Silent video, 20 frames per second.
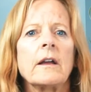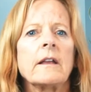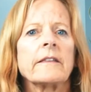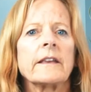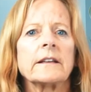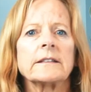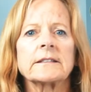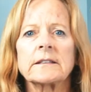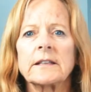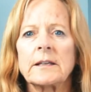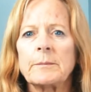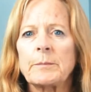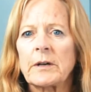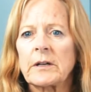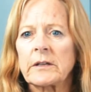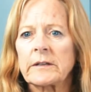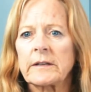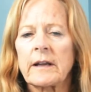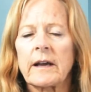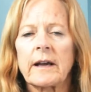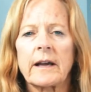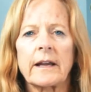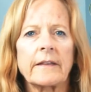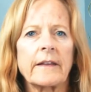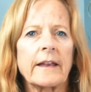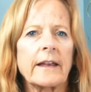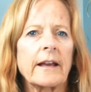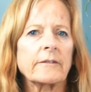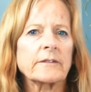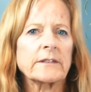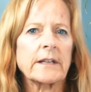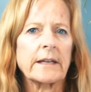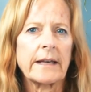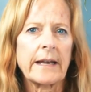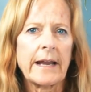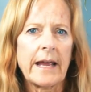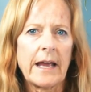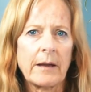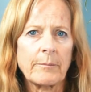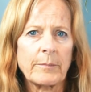They sleep all night. They have to
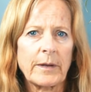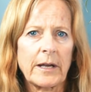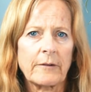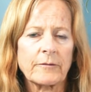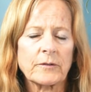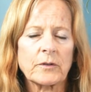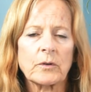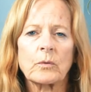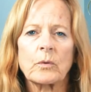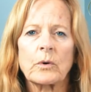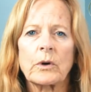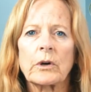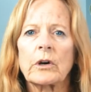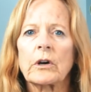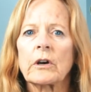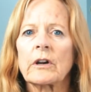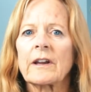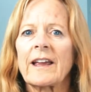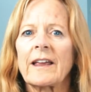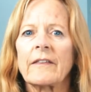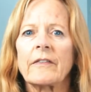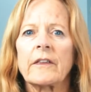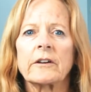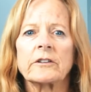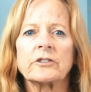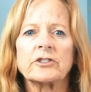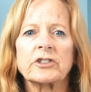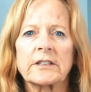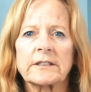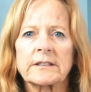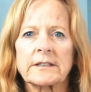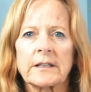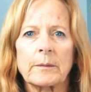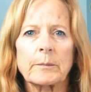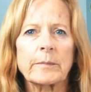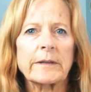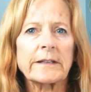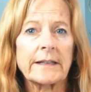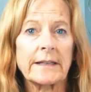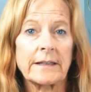nap after work, and they're just
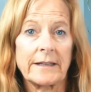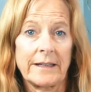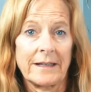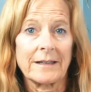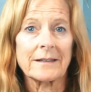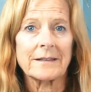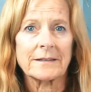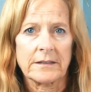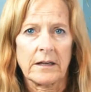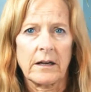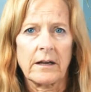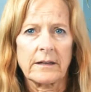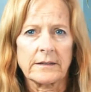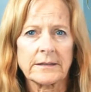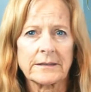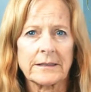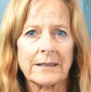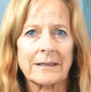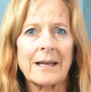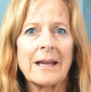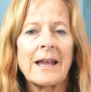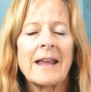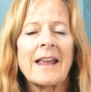completely exhausted.